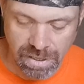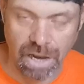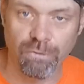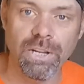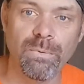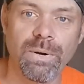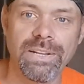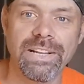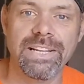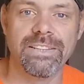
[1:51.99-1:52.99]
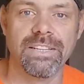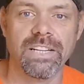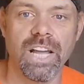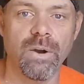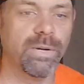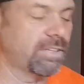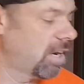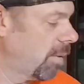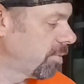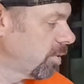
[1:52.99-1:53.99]
I really wanted to get the koa
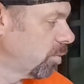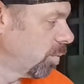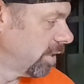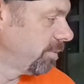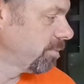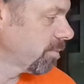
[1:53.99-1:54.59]
topped one,